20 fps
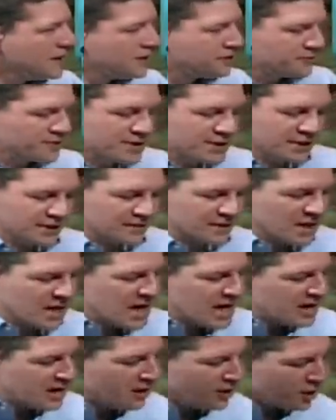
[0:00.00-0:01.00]
interesting.
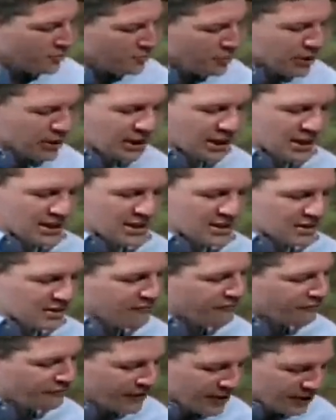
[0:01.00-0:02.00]
Now, your book is
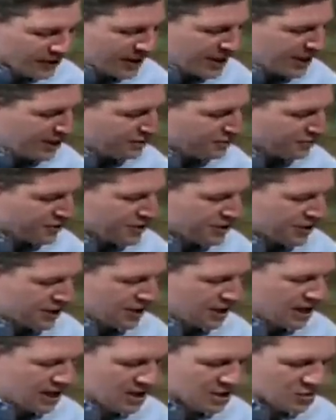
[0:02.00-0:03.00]
very
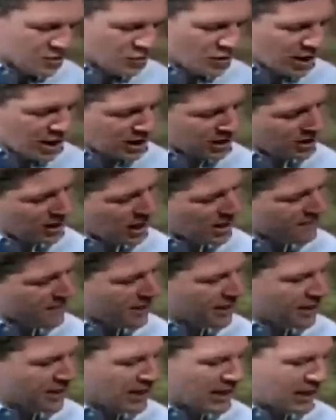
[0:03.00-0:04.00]
interesting as well. I
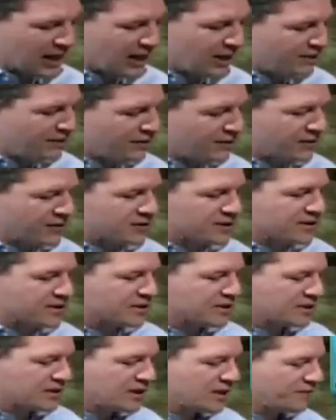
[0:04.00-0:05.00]
mean,
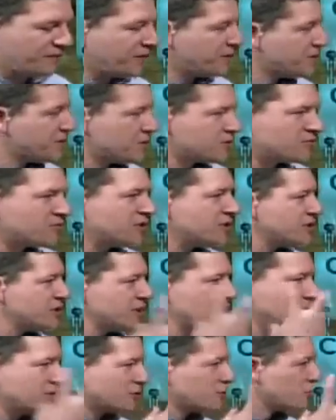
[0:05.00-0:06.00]
there's stuff that just
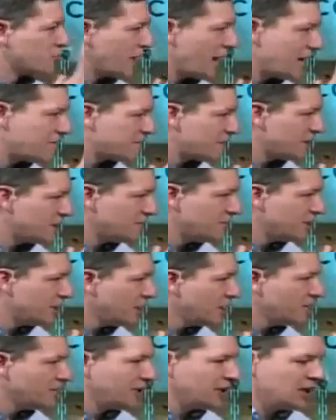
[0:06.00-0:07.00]
reaches out and grabs you in the
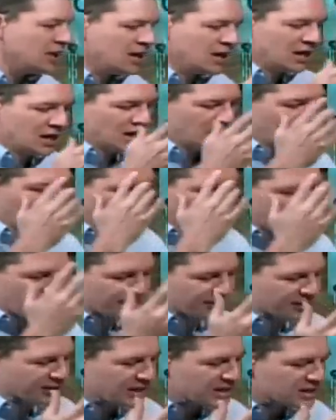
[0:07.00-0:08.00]
middle of it,
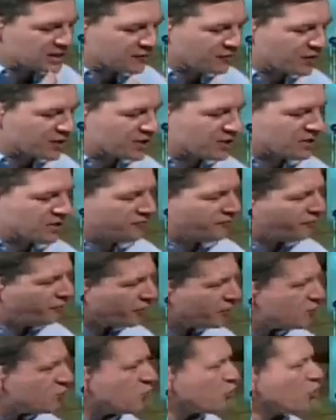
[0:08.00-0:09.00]
not the least of which are the
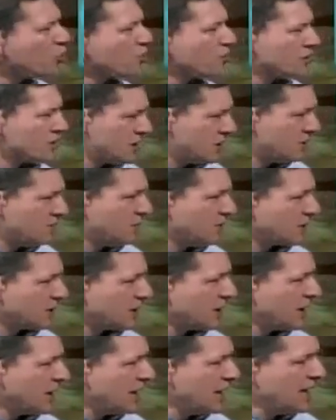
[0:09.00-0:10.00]
first words in the
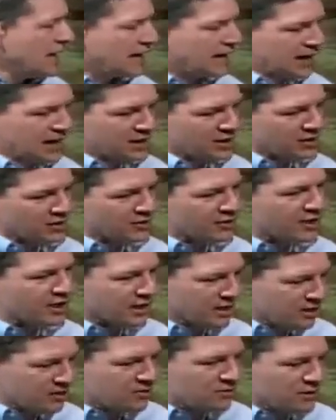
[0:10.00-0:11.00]
book. And I know
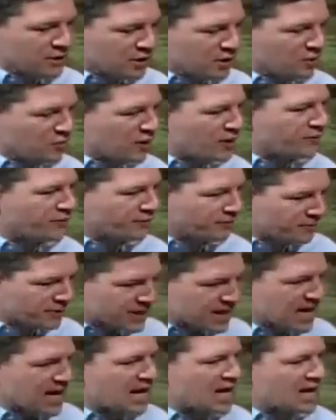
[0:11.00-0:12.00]
that you went through
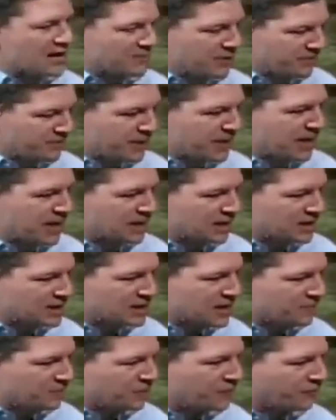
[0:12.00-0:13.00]
time and began to
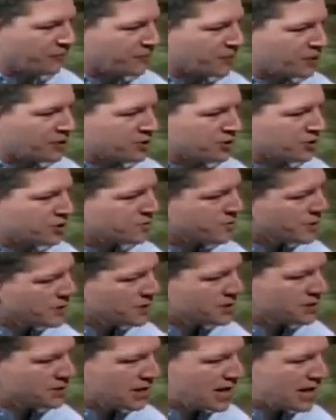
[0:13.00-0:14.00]
separate from the church, but you
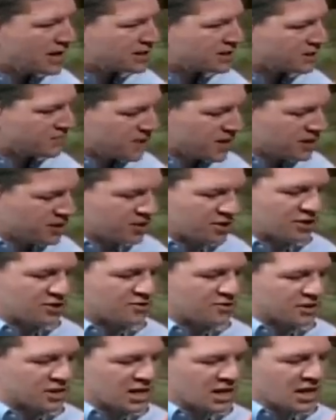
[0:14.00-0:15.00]
still had some
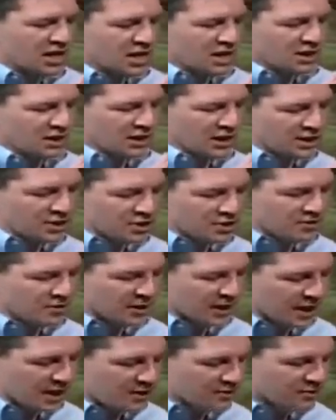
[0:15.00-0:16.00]
issues that led you to
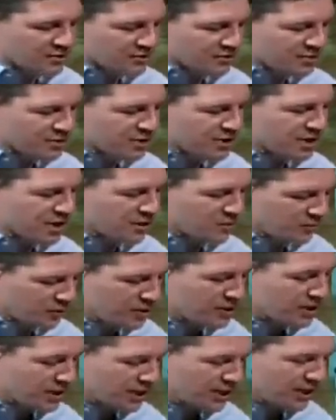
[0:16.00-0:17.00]
a counselor's chair where
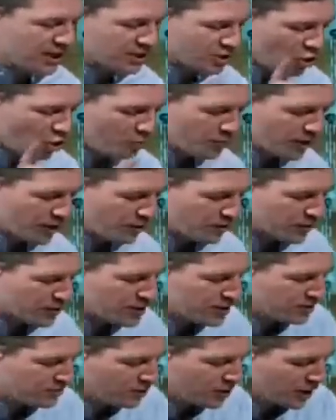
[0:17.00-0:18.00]
you said these opening
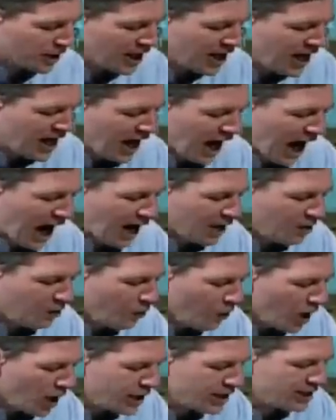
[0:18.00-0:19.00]
words of the book: "I
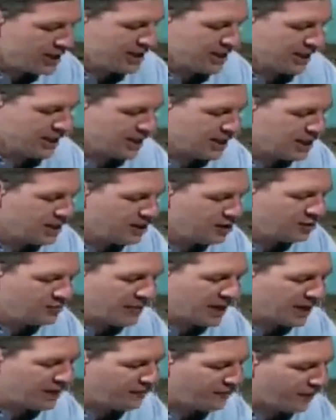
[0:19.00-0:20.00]
wanted to kill
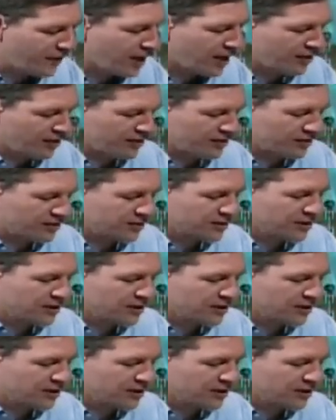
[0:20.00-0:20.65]
my father,